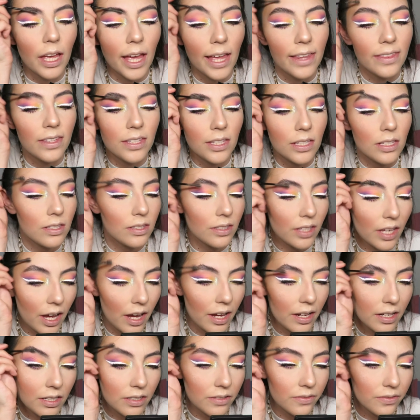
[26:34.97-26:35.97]
And this is
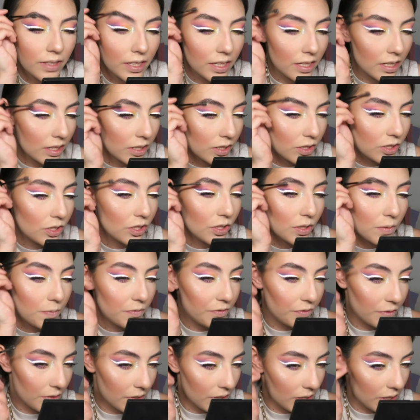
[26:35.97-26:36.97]
kind of like a dupe
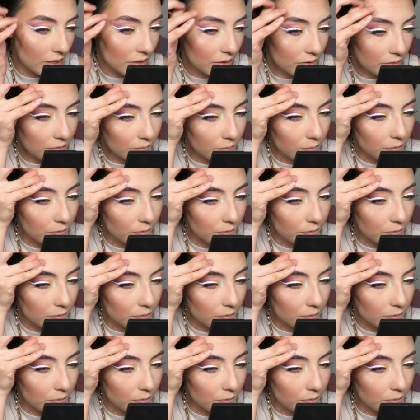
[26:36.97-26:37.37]
for the,